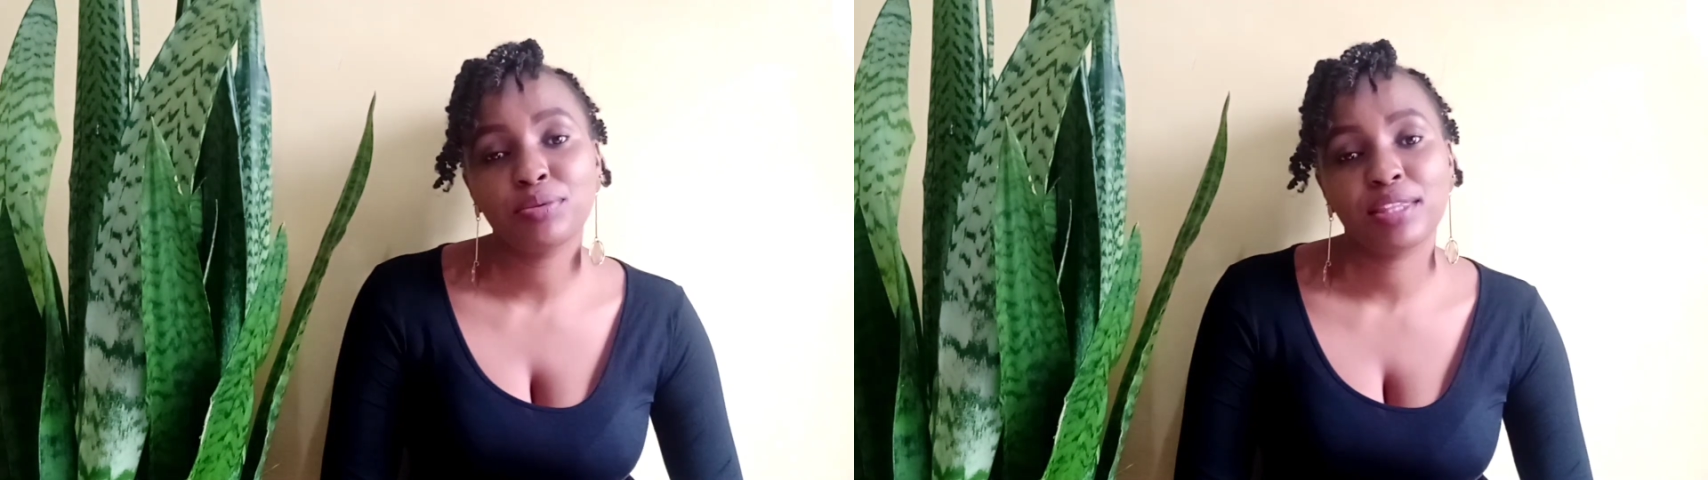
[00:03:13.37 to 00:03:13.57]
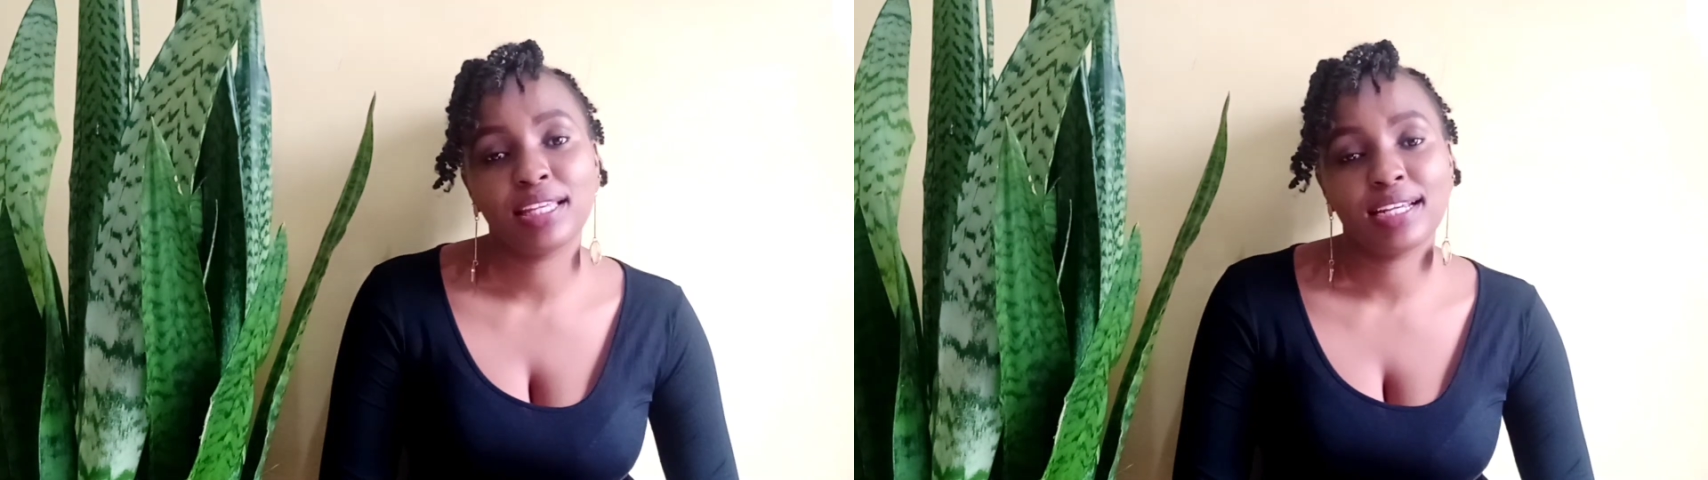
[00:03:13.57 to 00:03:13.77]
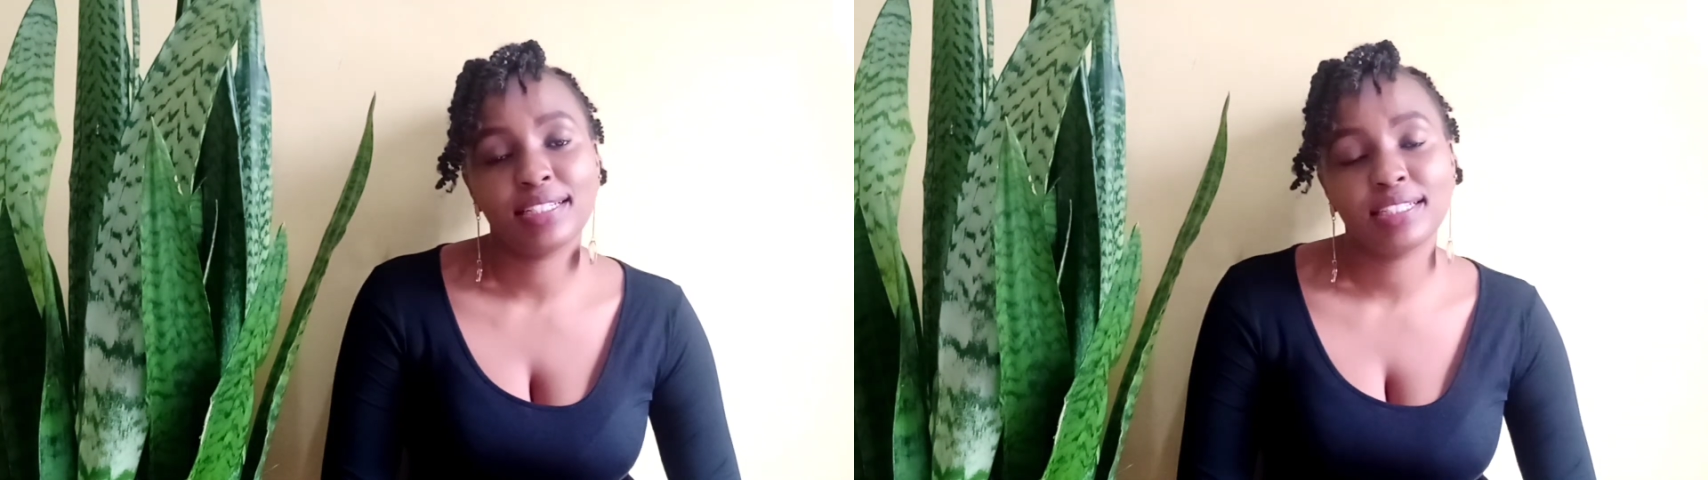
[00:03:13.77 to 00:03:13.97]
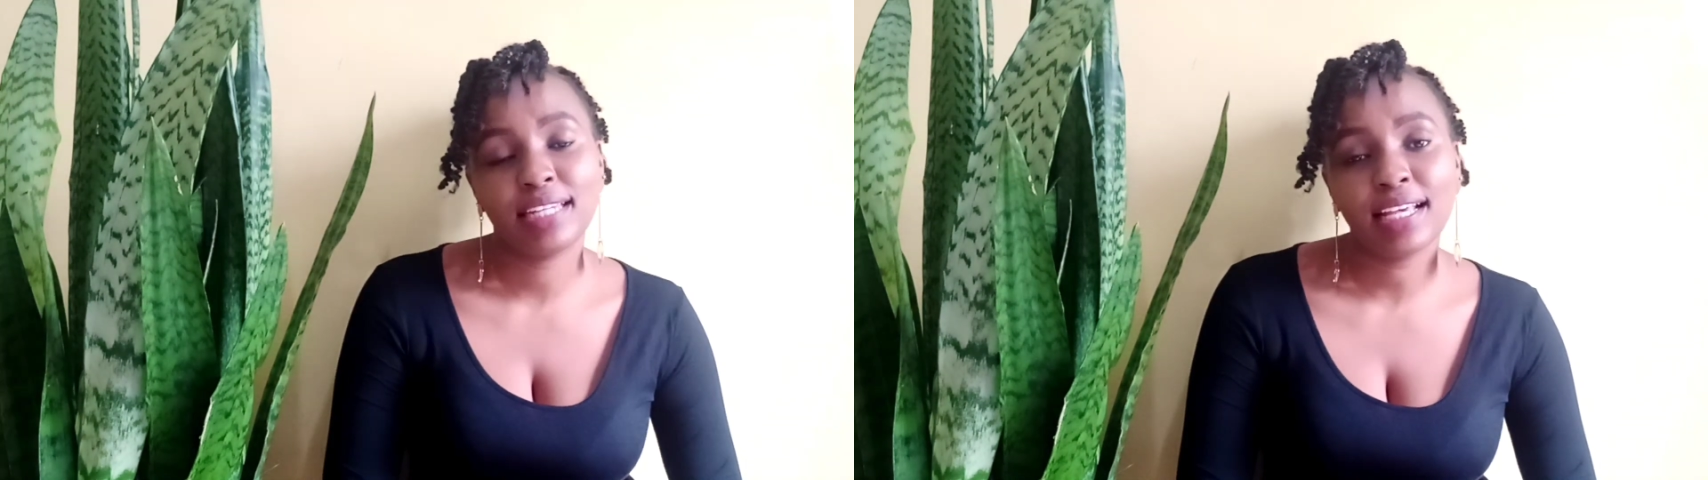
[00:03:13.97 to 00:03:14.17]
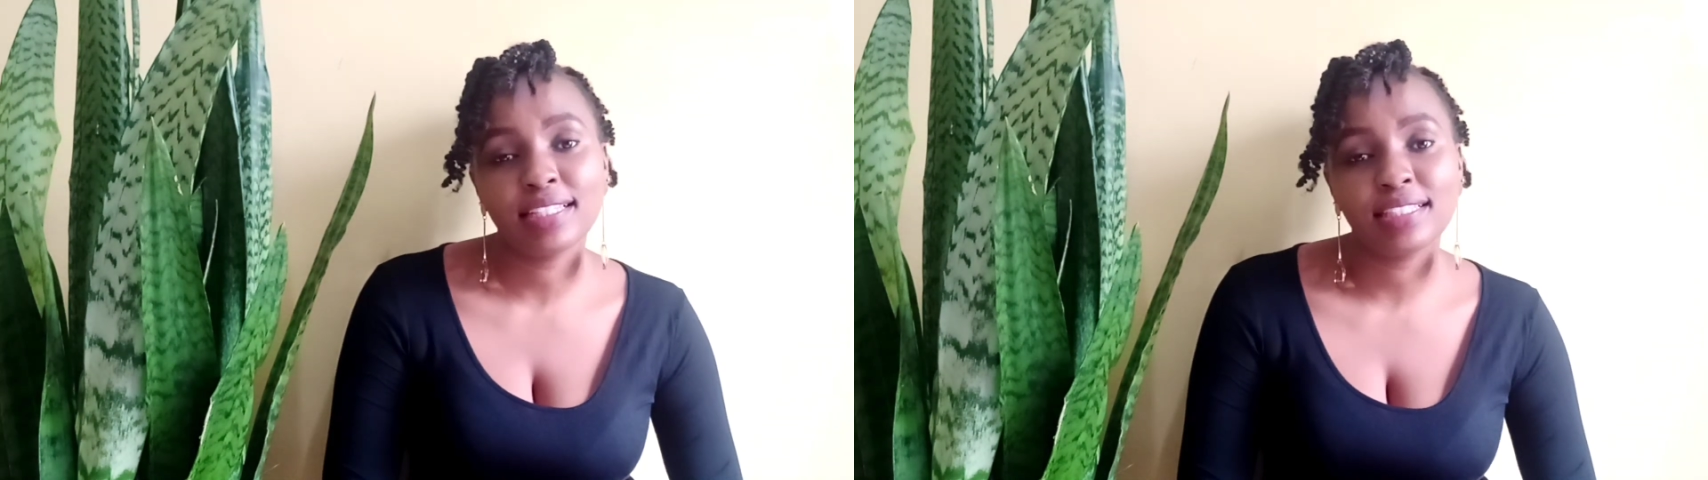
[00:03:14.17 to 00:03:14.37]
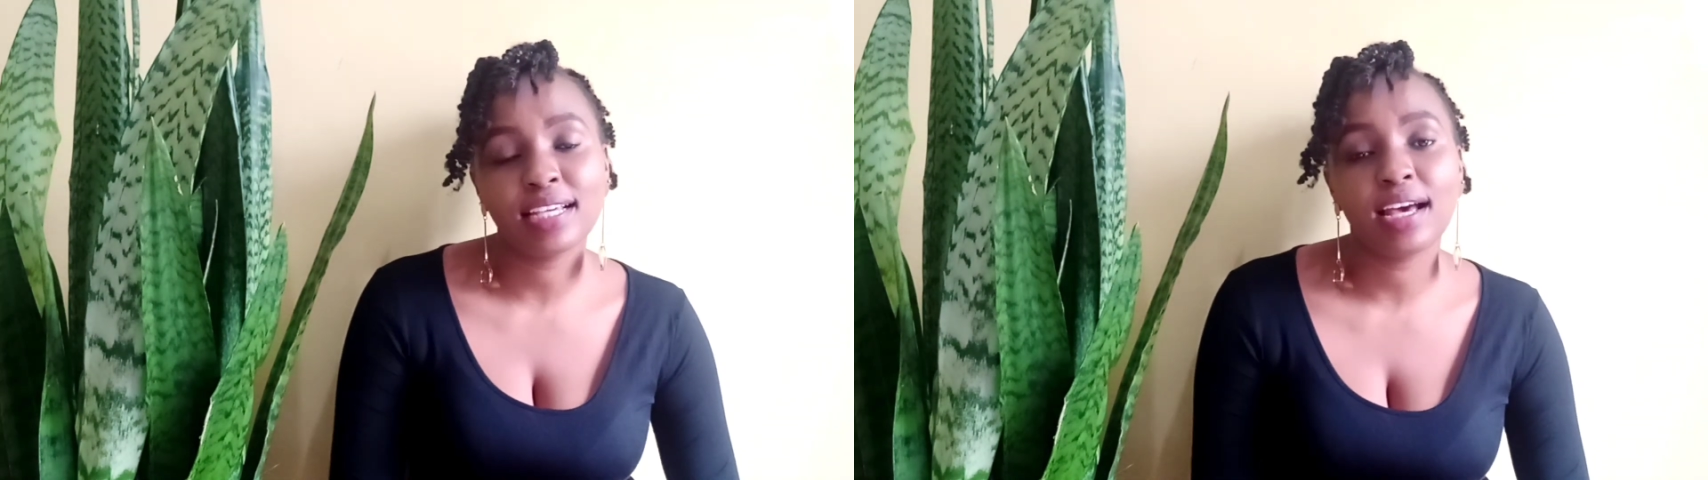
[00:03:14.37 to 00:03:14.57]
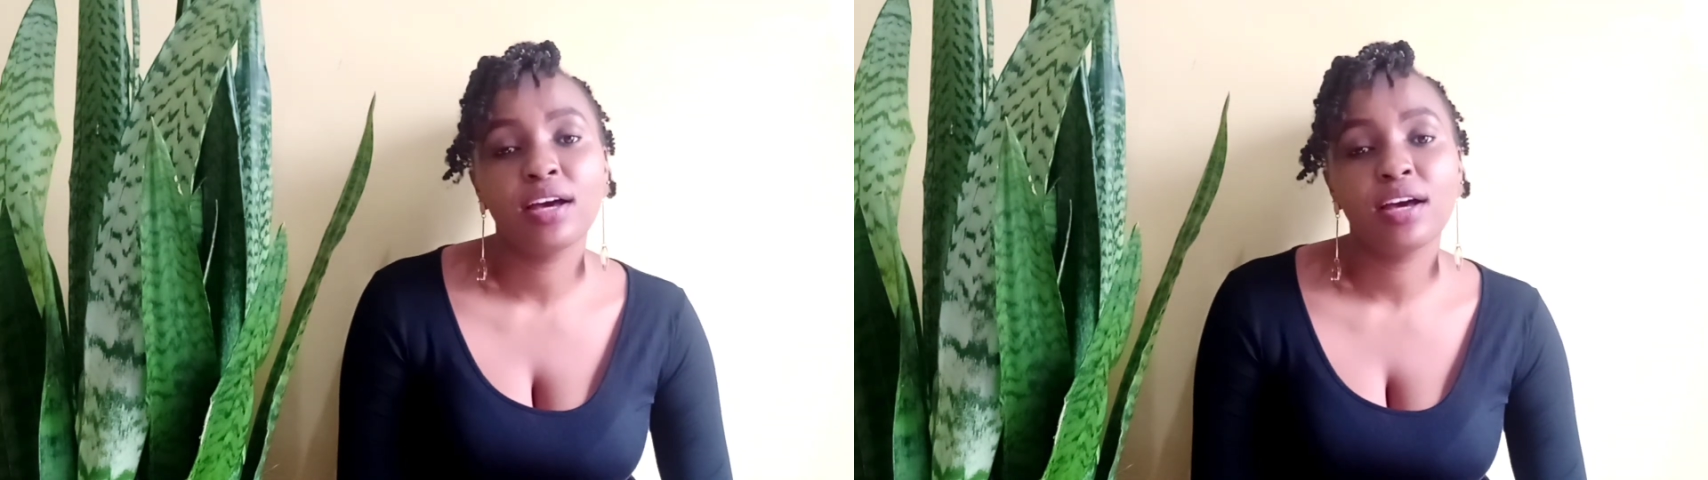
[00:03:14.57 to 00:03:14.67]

with the right texture,